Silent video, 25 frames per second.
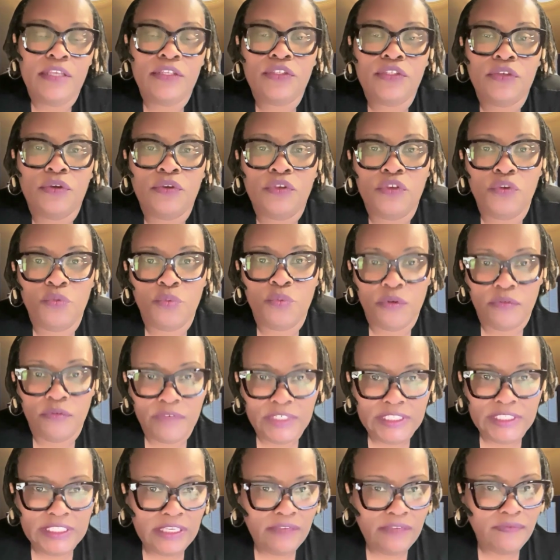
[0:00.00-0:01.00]
So you would
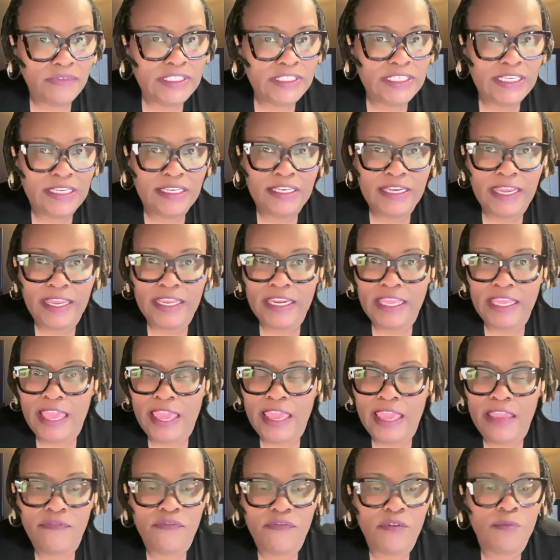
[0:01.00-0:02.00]
receive a
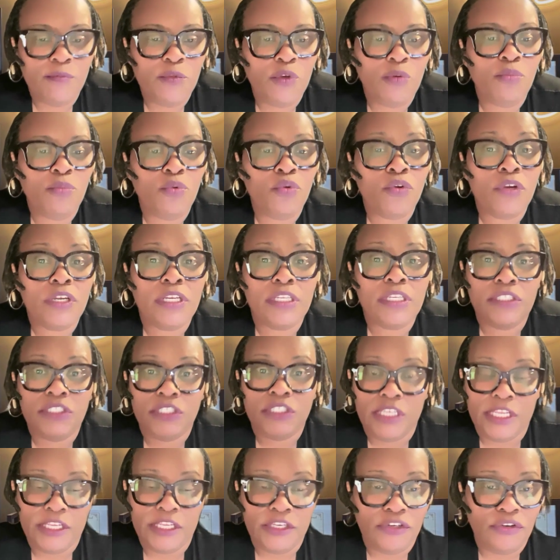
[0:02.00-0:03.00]
1098 from your
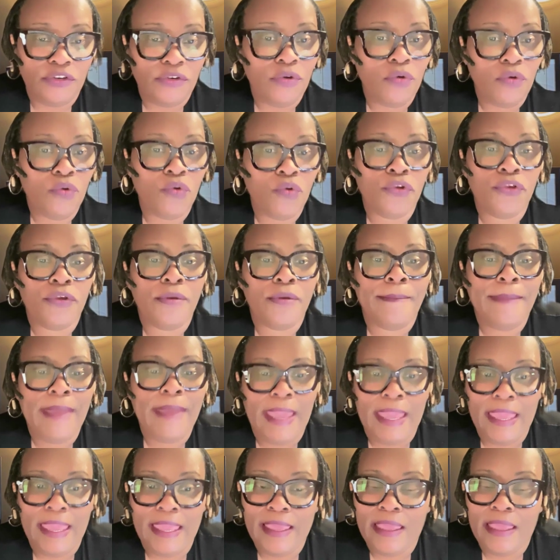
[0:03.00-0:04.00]
mortgage lender or your
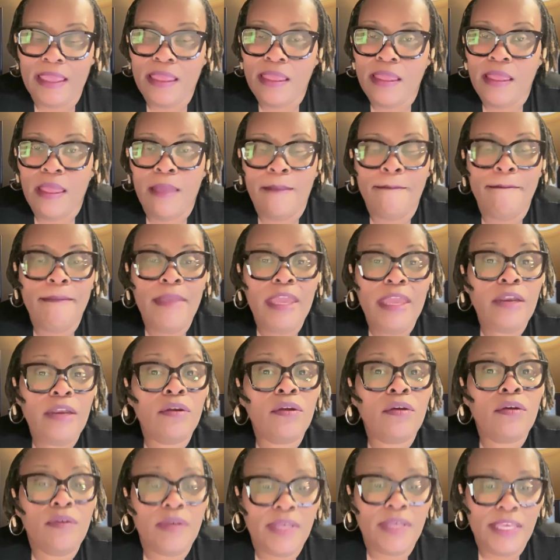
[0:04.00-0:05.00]
bank.
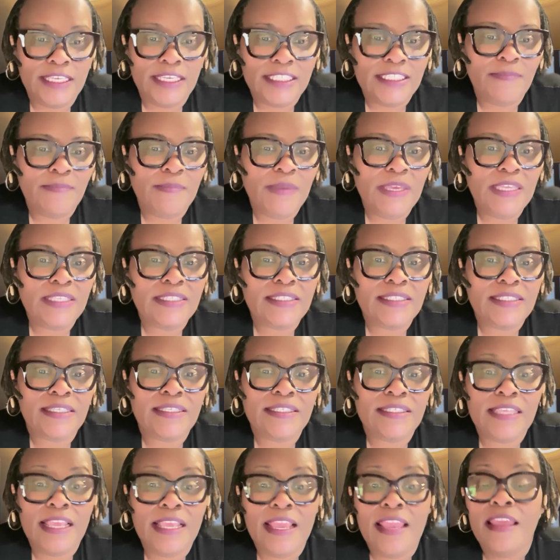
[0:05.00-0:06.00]
Medical
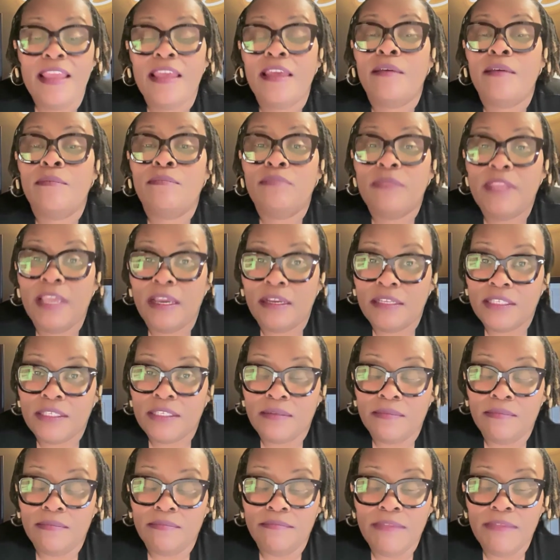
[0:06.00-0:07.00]
expenses.
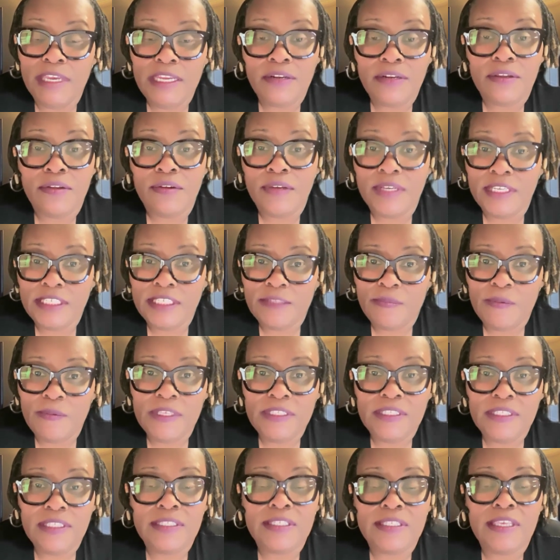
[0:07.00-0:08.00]
Now, medical
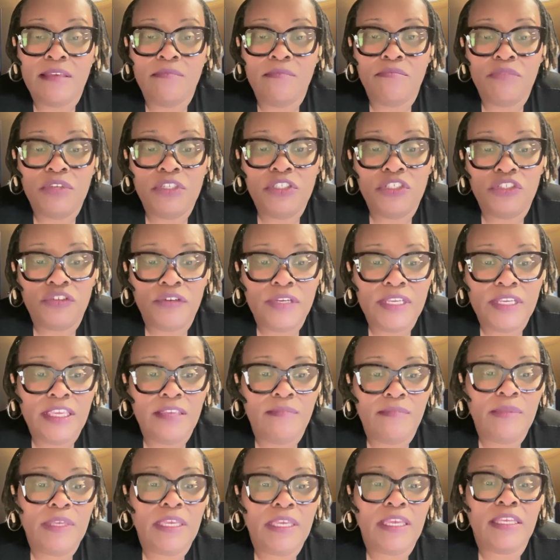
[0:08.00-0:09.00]
expenses can be
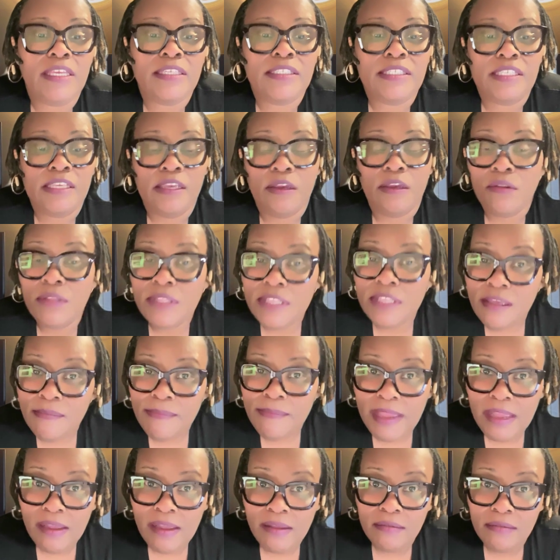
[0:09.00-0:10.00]
tricky because the only
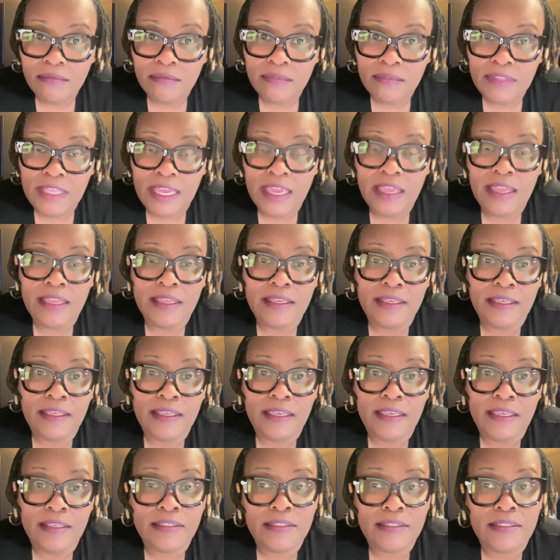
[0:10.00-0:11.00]
amount that's
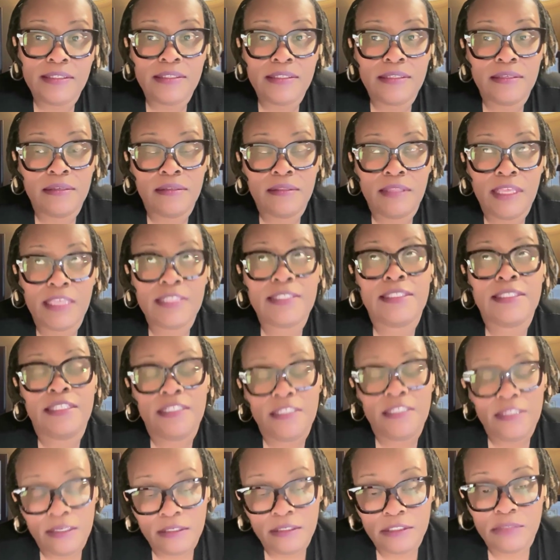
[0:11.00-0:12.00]

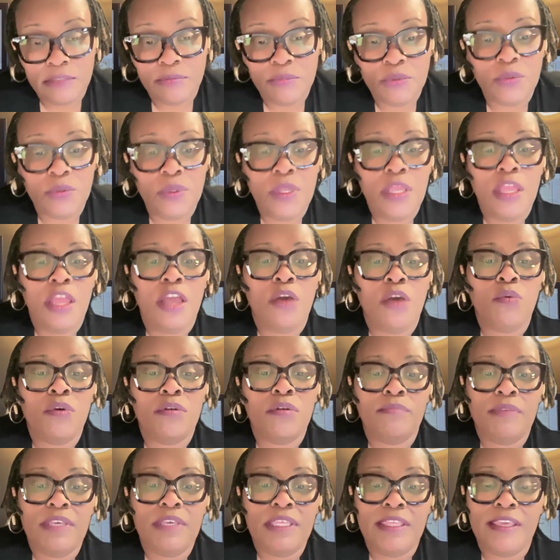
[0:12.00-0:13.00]
deductible
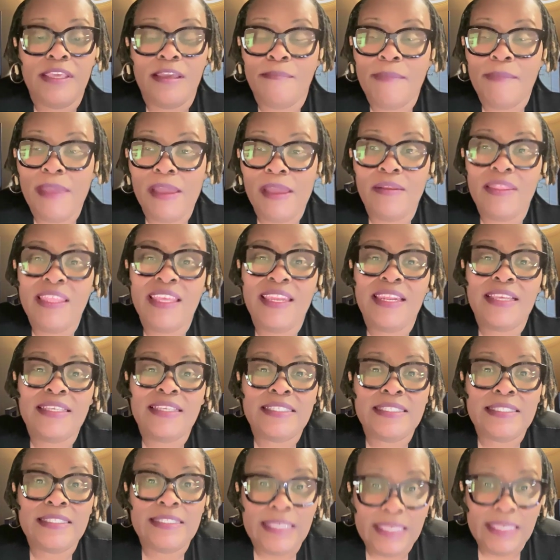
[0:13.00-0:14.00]
would be the amount that
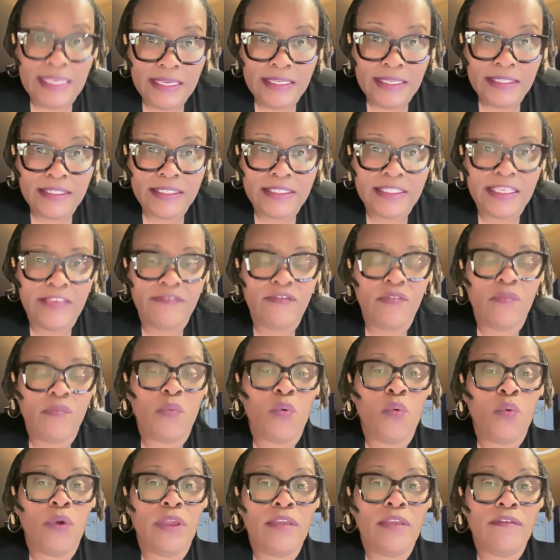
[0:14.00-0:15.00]
exceeds
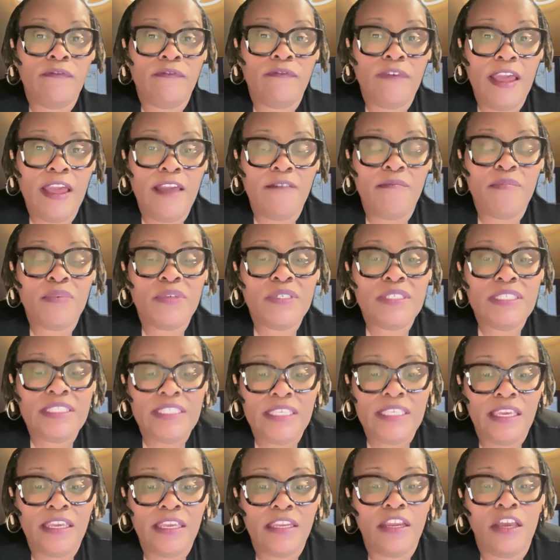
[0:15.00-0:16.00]

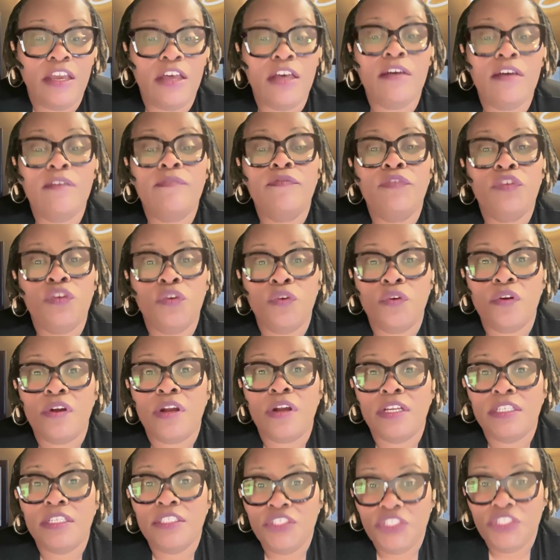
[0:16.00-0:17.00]
7.5% of
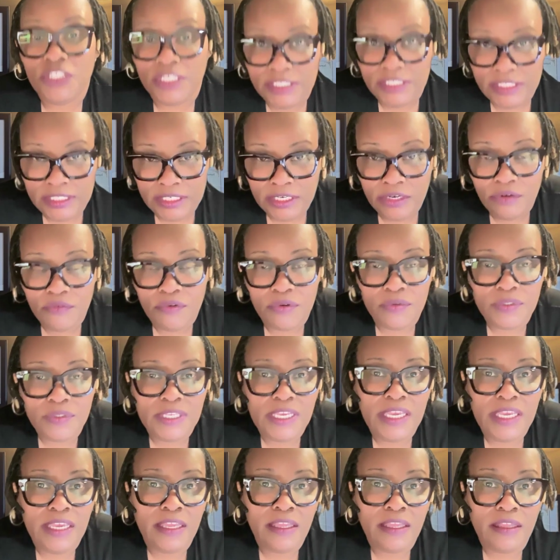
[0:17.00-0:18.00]
your adjusted
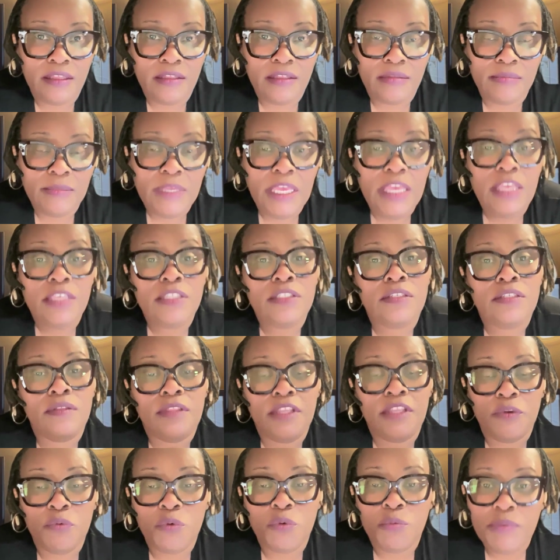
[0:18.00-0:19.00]
gross income. So
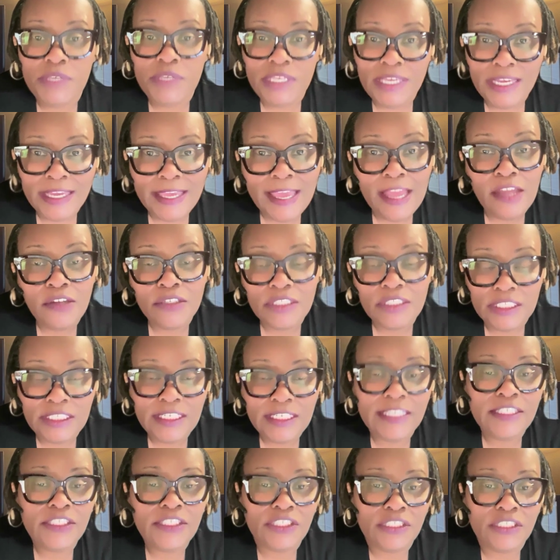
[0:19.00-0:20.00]
there will be a
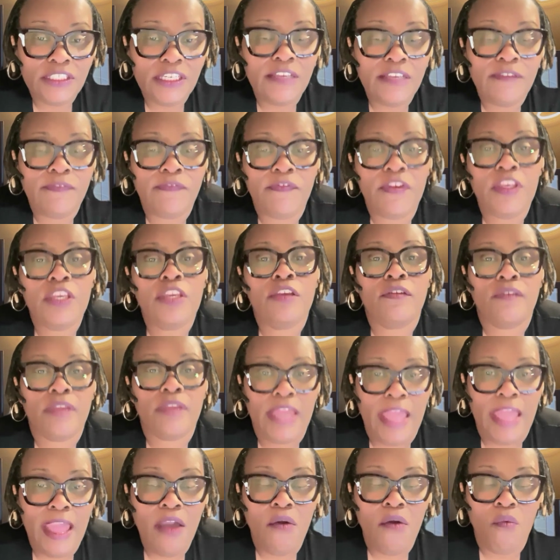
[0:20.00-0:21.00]
calculation in
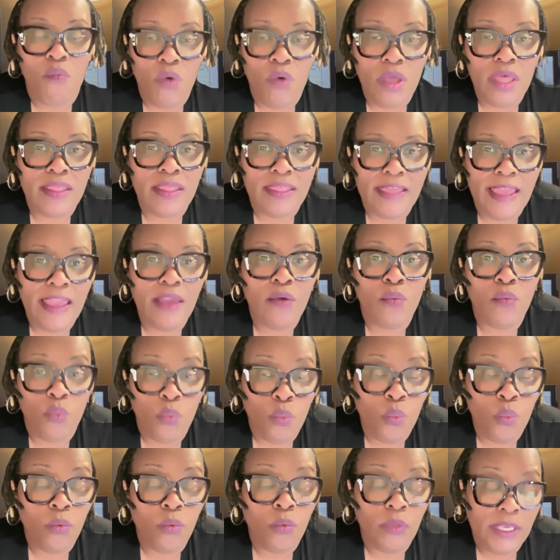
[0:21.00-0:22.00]
figuring out what that
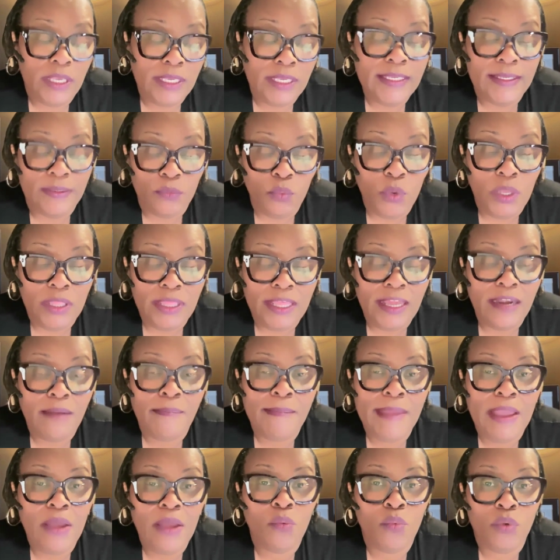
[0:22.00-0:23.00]

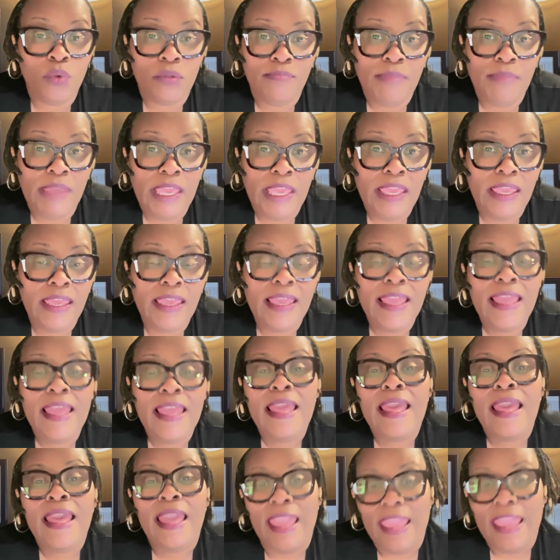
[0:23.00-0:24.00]
amount would be
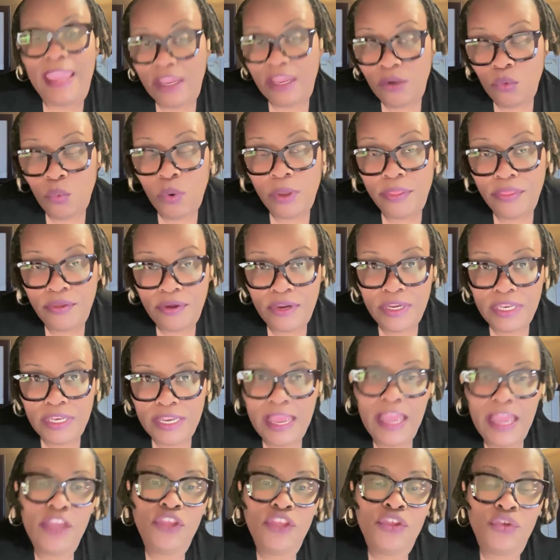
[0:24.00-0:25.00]
and whether or
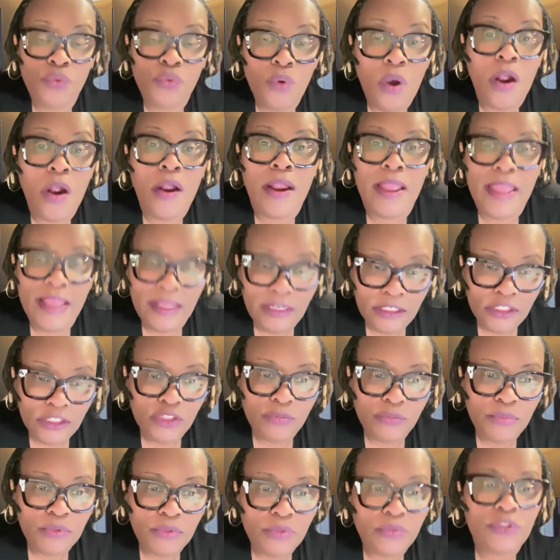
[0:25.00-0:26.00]
not you are
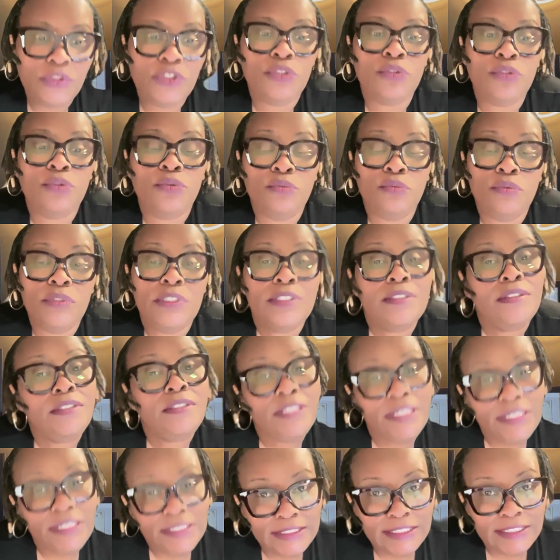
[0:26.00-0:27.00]
eligible to
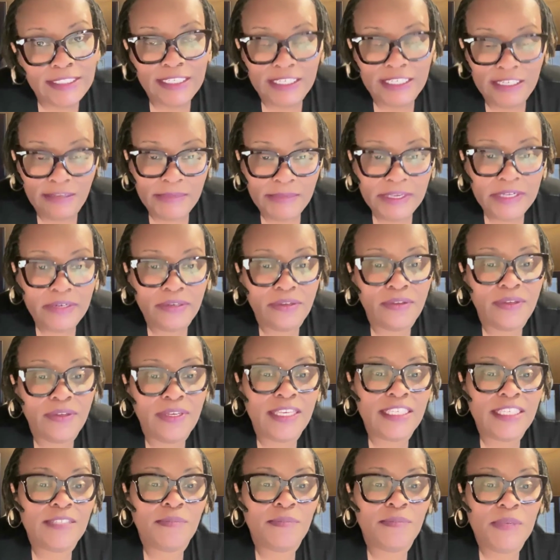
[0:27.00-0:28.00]
deduct any medical
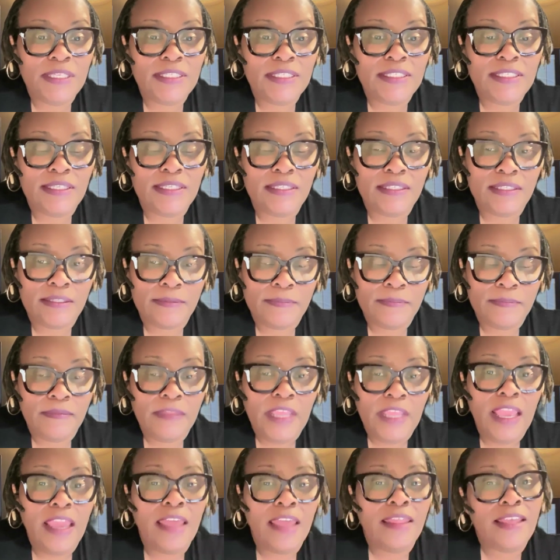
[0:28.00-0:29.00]
expenses.
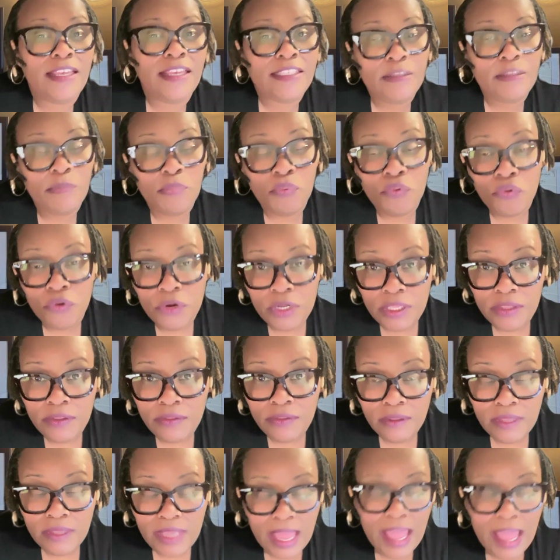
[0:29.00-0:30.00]
And that's a
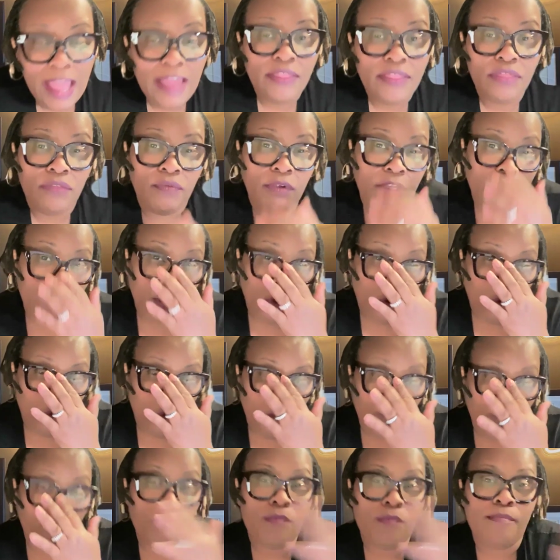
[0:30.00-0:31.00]
pretty high
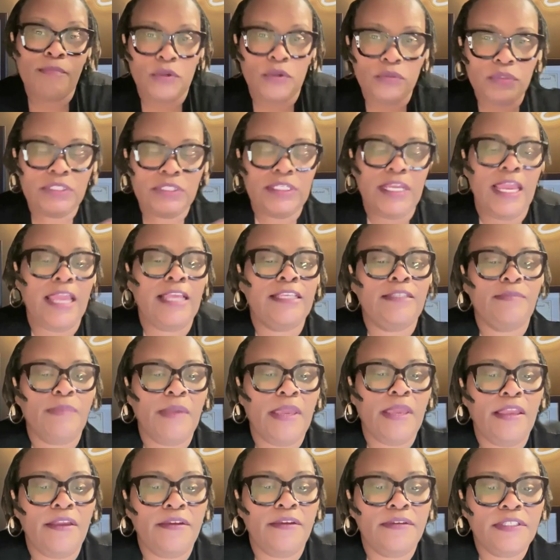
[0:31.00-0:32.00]
threshold for most
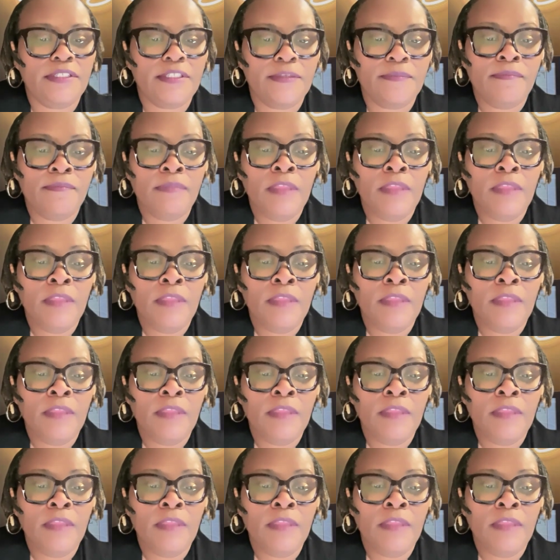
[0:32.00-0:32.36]
taxpayers.